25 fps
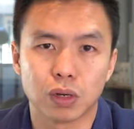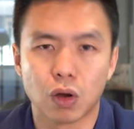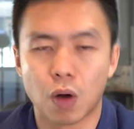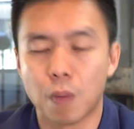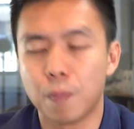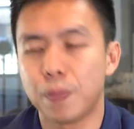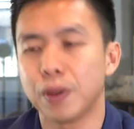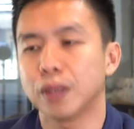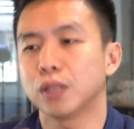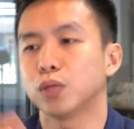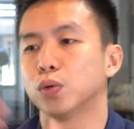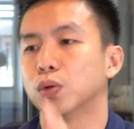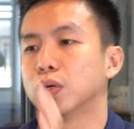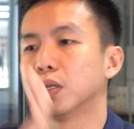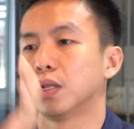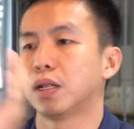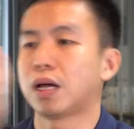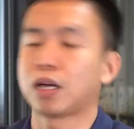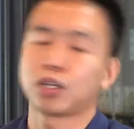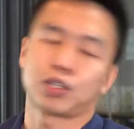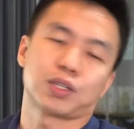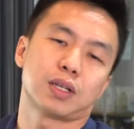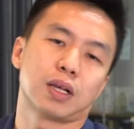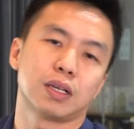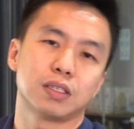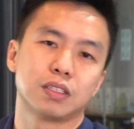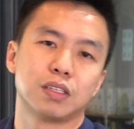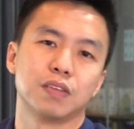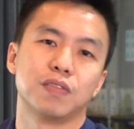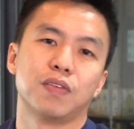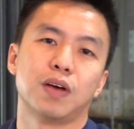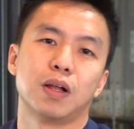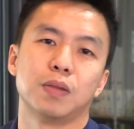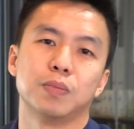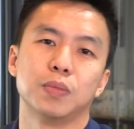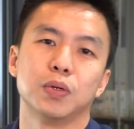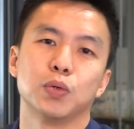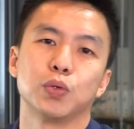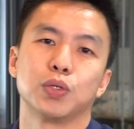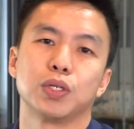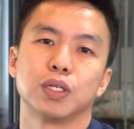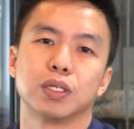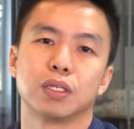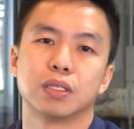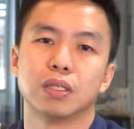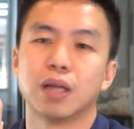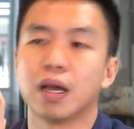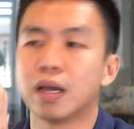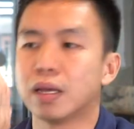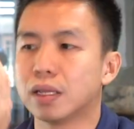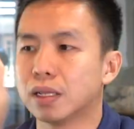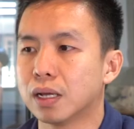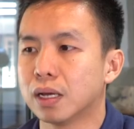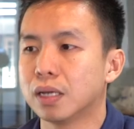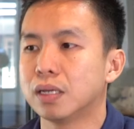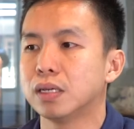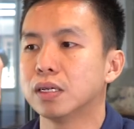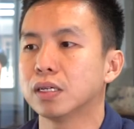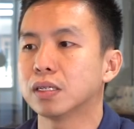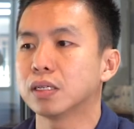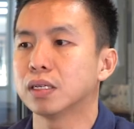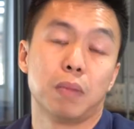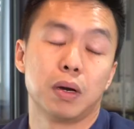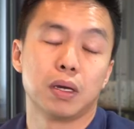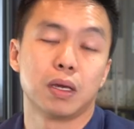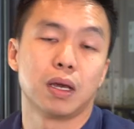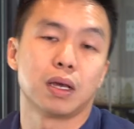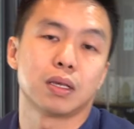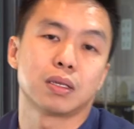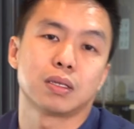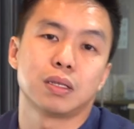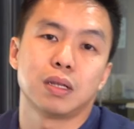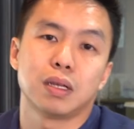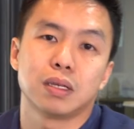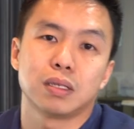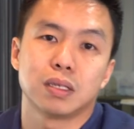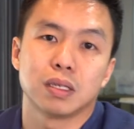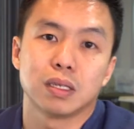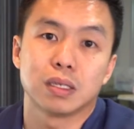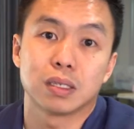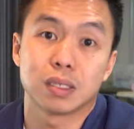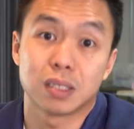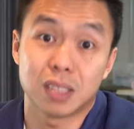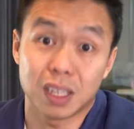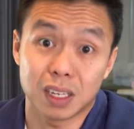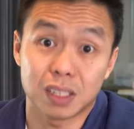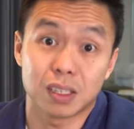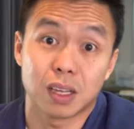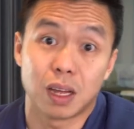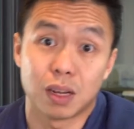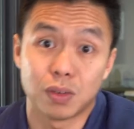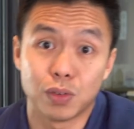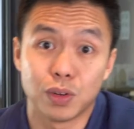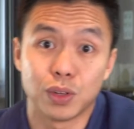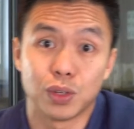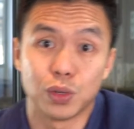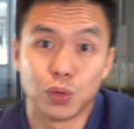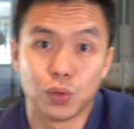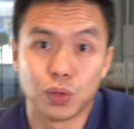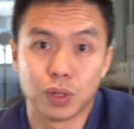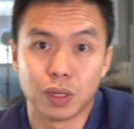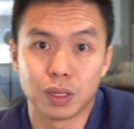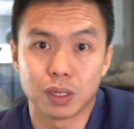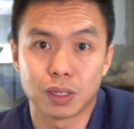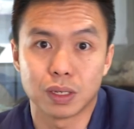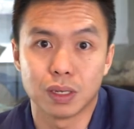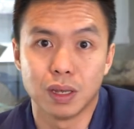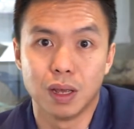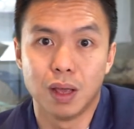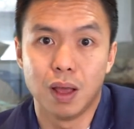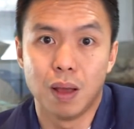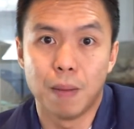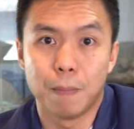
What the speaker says: Compared to a large size development, which is 99 years, but it has, let's say, 600 units,